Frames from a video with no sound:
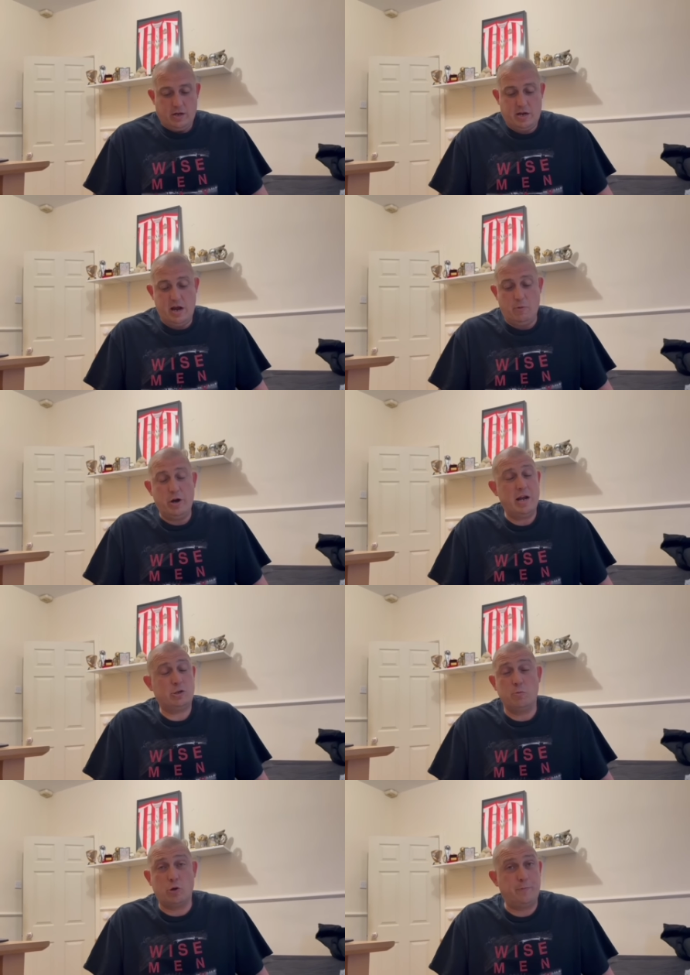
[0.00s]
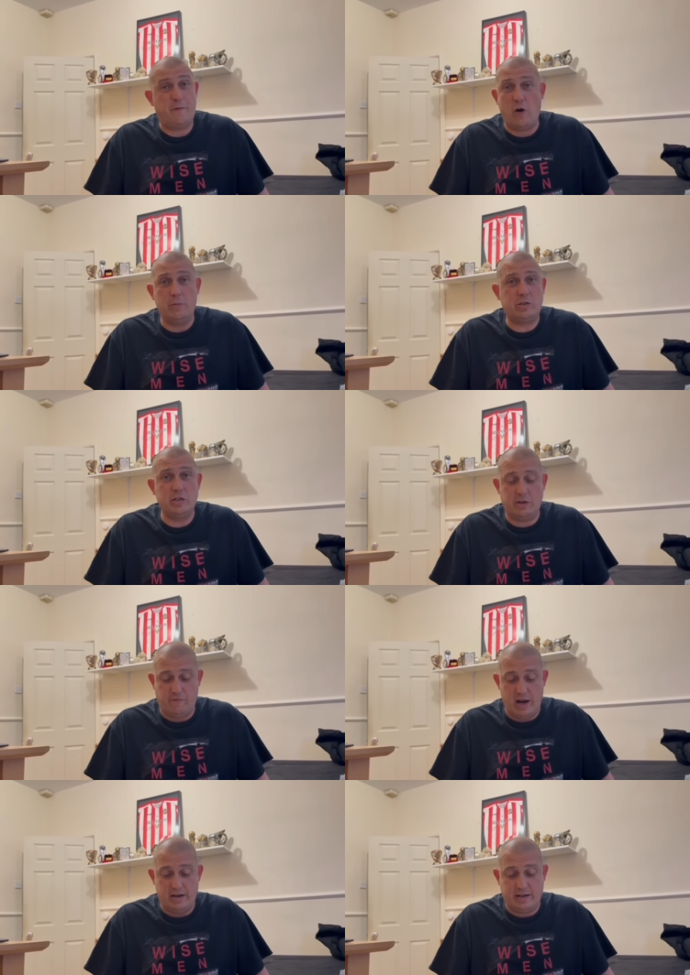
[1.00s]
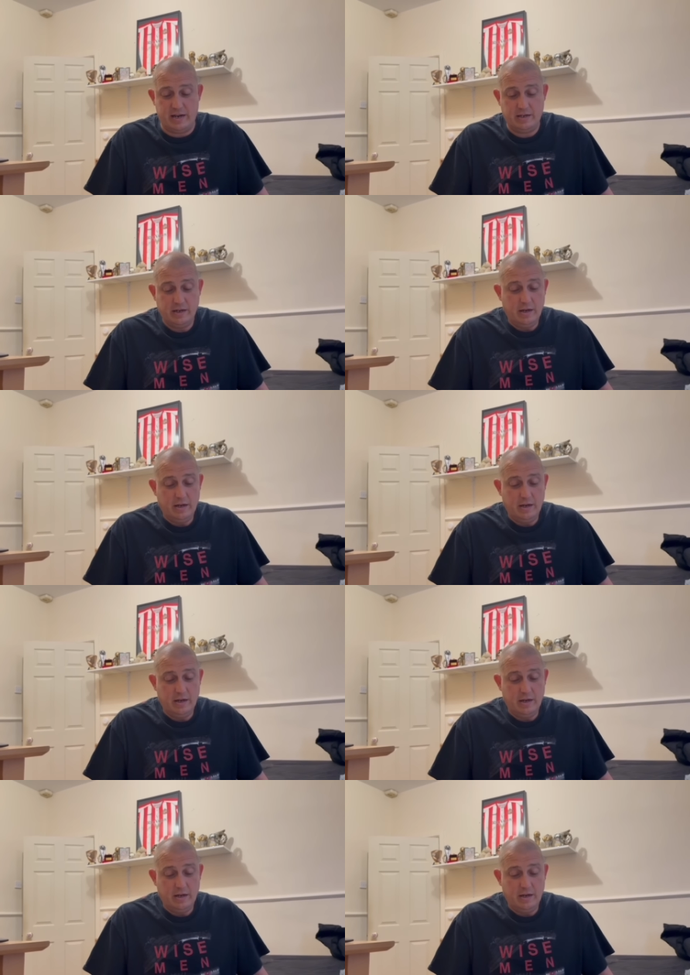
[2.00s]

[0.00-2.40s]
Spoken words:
Came on, he had some good performances, he really did.